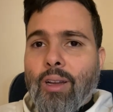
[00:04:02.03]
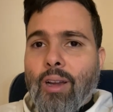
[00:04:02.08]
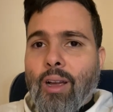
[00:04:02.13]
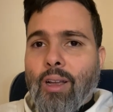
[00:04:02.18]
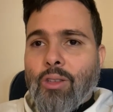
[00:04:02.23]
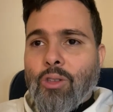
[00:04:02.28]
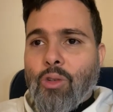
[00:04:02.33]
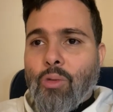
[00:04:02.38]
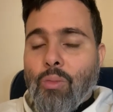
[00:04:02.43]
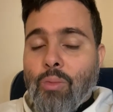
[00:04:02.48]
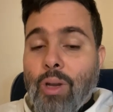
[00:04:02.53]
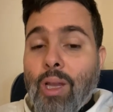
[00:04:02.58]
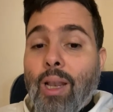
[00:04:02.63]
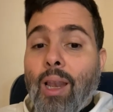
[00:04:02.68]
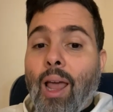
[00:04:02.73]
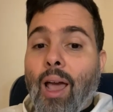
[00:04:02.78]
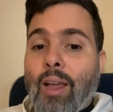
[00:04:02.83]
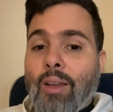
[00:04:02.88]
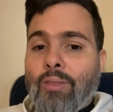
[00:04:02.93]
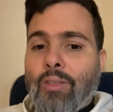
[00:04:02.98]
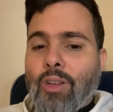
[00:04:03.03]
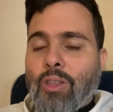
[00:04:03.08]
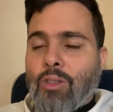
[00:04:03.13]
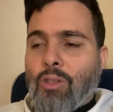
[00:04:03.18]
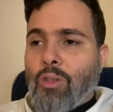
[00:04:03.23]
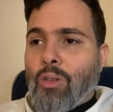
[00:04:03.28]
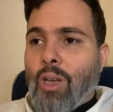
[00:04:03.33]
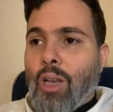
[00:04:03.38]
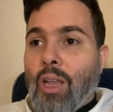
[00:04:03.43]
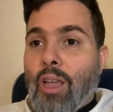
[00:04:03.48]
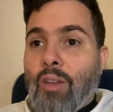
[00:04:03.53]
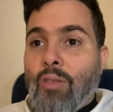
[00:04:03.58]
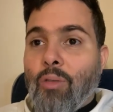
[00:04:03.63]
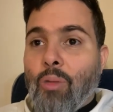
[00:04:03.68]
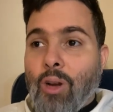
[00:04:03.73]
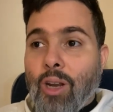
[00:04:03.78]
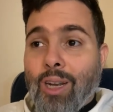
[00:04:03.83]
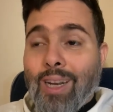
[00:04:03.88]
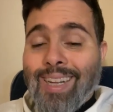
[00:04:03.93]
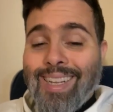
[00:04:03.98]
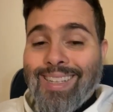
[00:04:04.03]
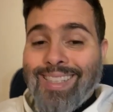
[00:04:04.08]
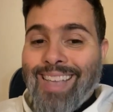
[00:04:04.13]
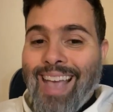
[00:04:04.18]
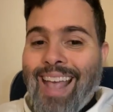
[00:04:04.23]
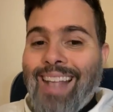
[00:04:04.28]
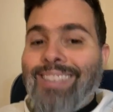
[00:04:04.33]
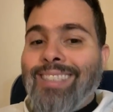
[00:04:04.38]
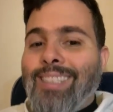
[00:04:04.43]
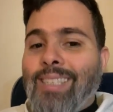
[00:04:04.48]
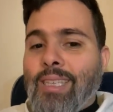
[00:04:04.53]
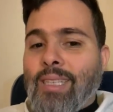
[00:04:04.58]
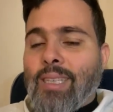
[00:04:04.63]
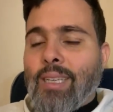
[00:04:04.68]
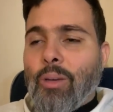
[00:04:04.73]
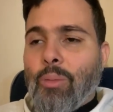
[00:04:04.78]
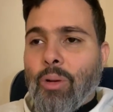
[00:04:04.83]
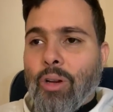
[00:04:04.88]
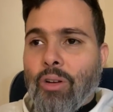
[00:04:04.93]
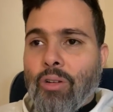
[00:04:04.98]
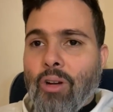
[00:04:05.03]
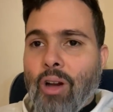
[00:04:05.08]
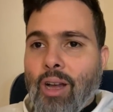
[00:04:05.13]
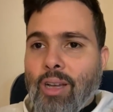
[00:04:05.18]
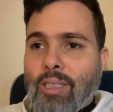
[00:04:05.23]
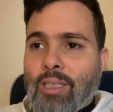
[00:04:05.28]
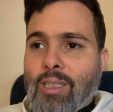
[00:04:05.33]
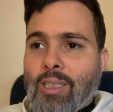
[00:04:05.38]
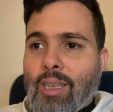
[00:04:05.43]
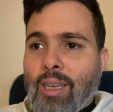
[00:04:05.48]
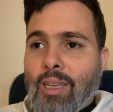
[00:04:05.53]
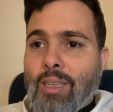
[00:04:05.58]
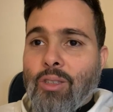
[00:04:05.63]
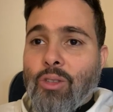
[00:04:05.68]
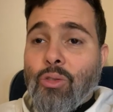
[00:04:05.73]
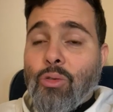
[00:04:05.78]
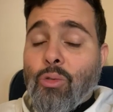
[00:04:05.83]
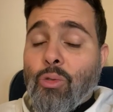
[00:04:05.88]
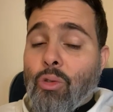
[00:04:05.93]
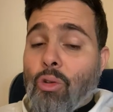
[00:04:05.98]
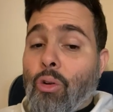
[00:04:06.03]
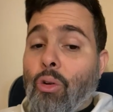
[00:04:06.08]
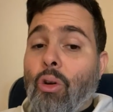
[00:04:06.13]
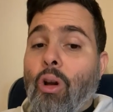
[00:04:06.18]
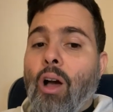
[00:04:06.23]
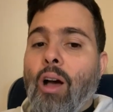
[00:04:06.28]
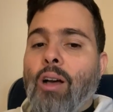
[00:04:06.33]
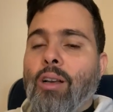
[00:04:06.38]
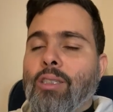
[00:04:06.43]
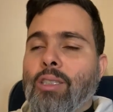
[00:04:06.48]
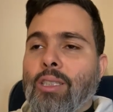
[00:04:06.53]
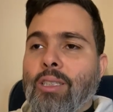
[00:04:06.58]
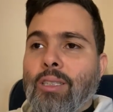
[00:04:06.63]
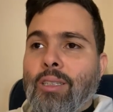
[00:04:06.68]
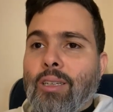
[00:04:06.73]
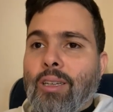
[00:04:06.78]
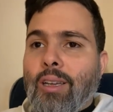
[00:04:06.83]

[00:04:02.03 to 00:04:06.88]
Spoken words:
and to real life and to live with an intensity with Christ is through the cross.